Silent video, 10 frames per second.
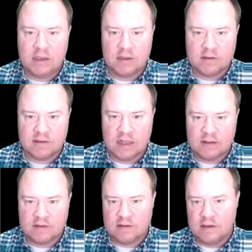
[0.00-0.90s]
Because
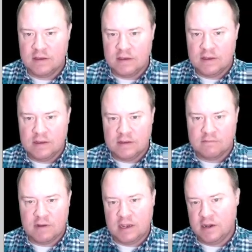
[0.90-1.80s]
that's
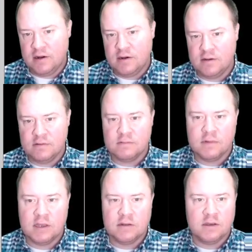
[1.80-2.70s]
right here, right?